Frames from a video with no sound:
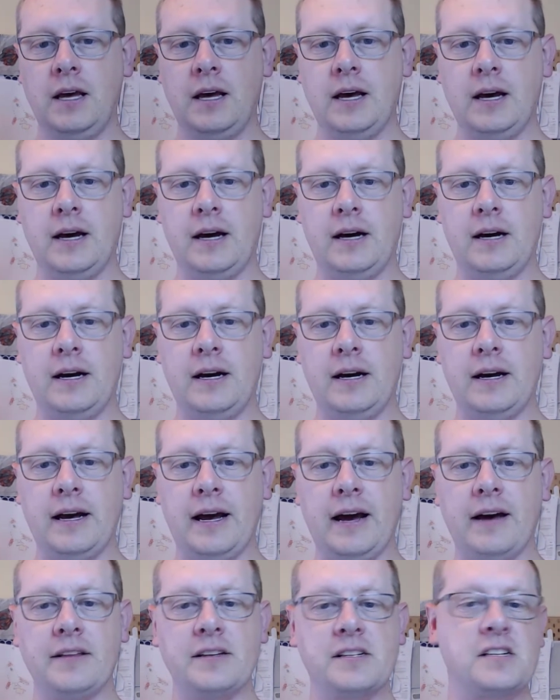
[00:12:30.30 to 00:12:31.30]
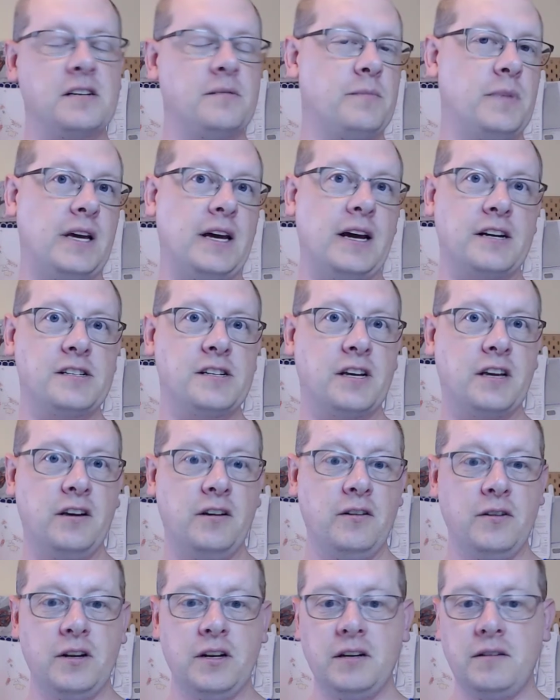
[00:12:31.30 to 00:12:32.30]
How this can be
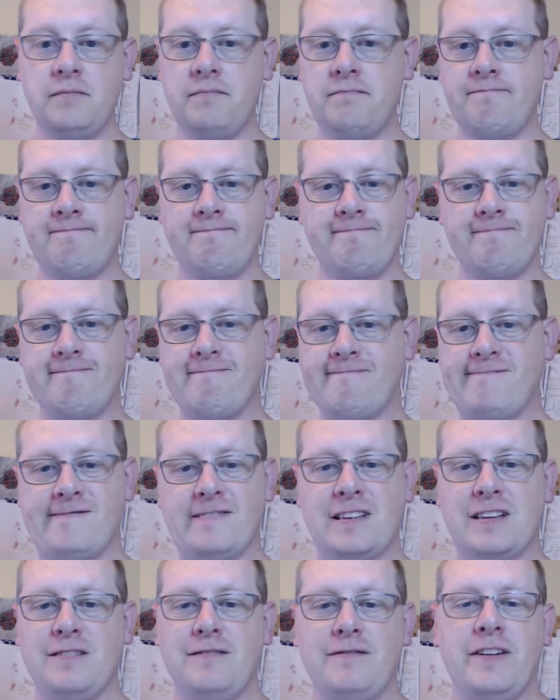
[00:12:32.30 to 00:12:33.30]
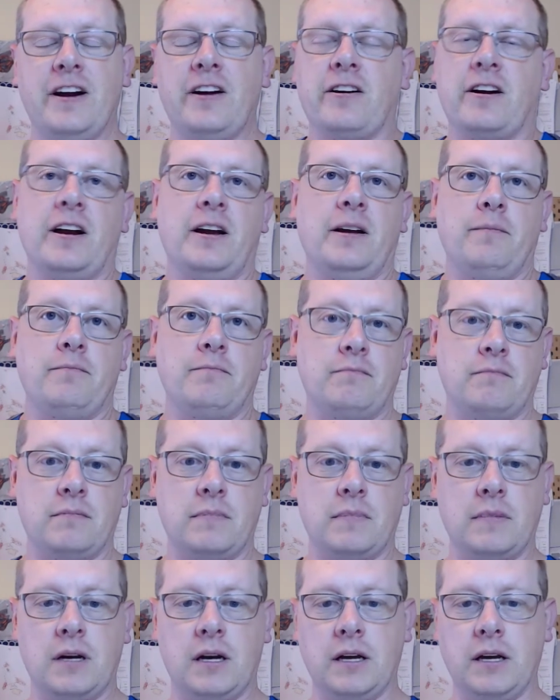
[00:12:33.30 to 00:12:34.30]
executed can vary.
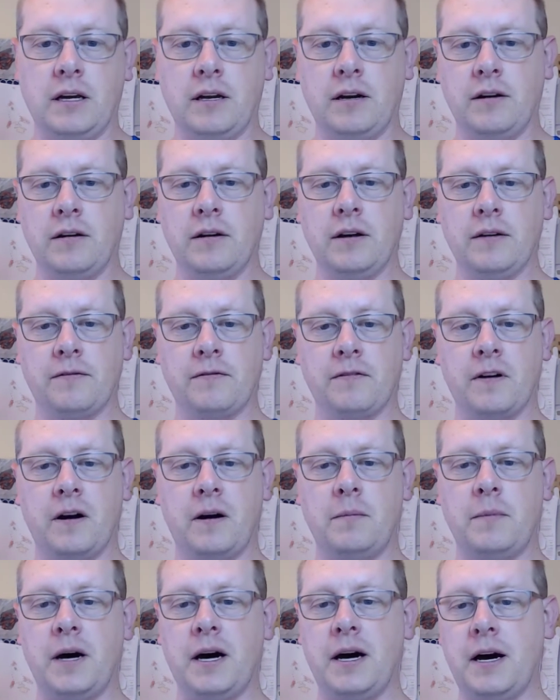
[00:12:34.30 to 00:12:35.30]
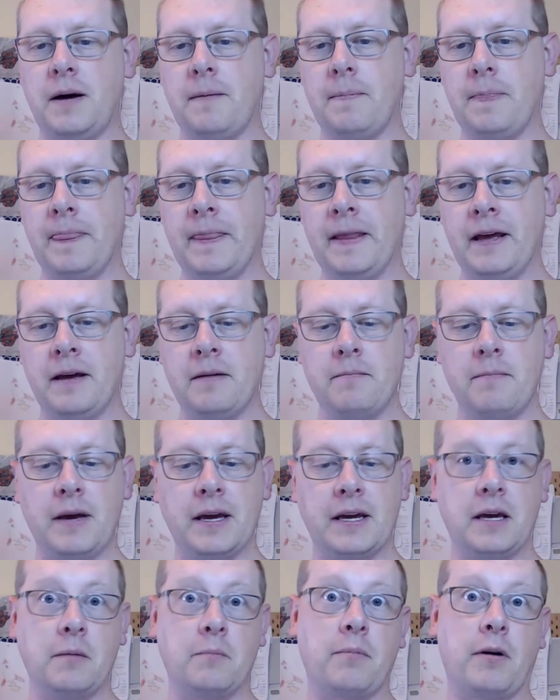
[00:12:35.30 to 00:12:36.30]
From
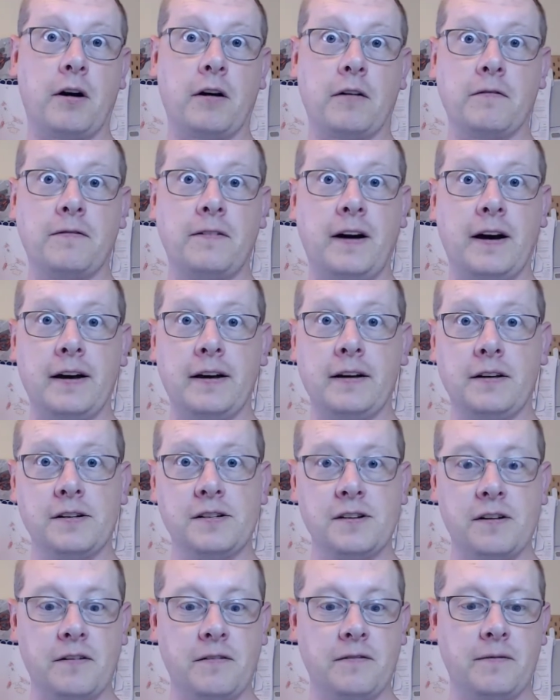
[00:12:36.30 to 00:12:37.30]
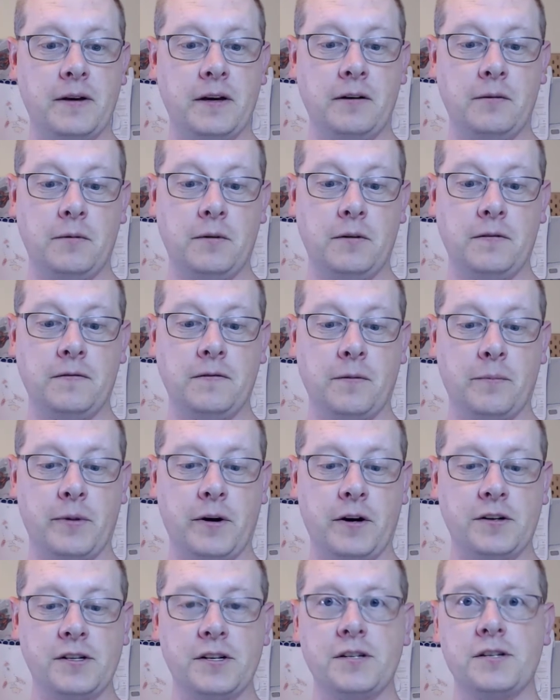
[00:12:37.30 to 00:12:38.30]
making part files available for
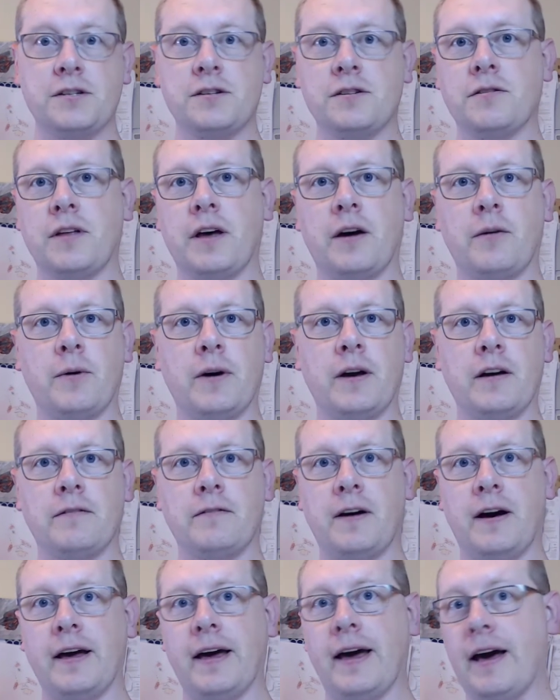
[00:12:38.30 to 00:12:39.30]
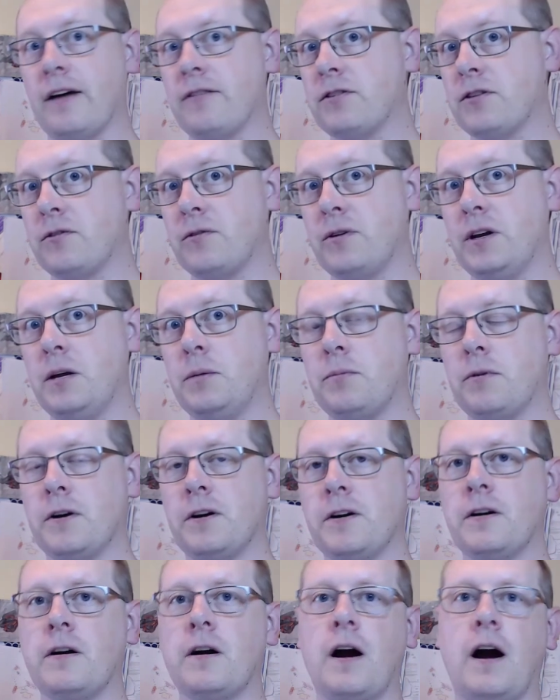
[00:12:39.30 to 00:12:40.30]
purchase, so that way if I have a 3D
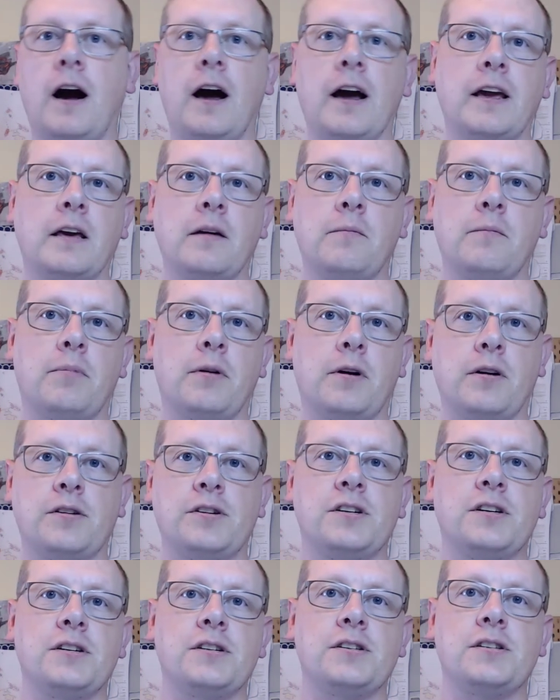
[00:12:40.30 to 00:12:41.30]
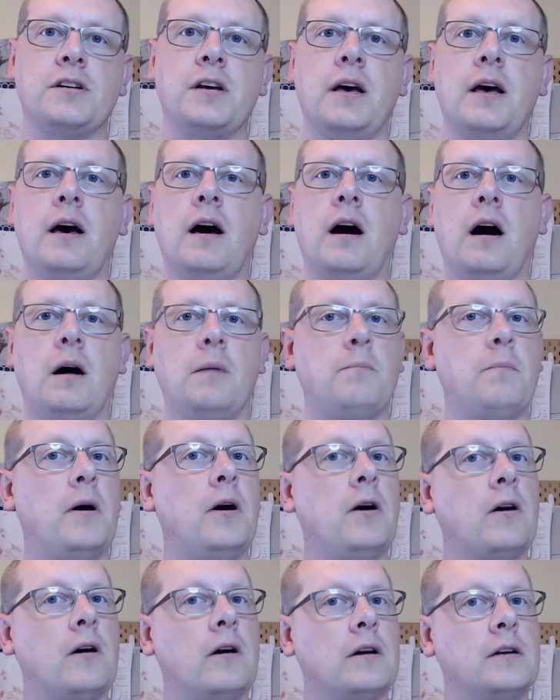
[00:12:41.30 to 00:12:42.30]
printer, I can purchase a
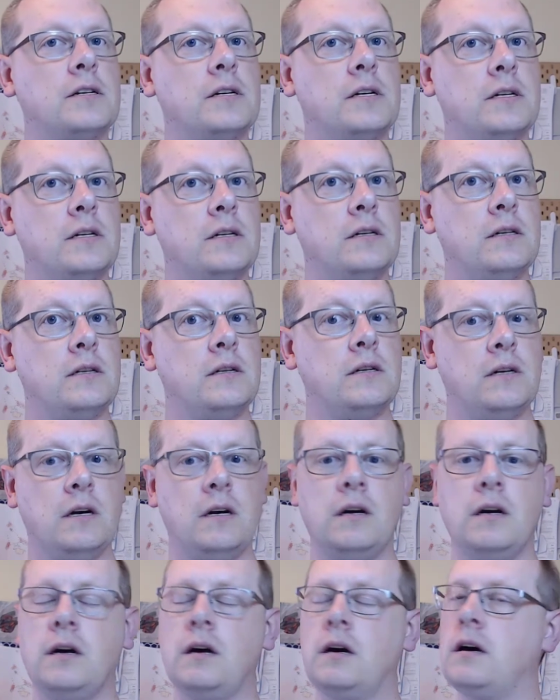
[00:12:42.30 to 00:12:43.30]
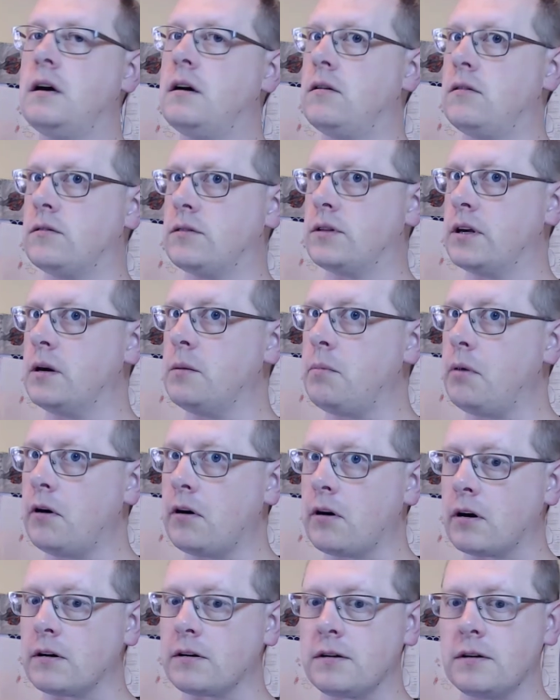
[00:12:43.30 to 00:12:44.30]
part, only a
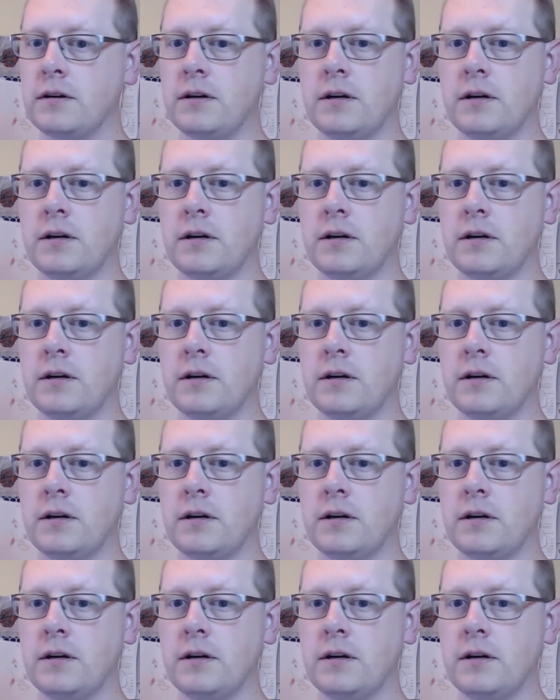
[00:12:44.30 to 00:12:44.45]
part,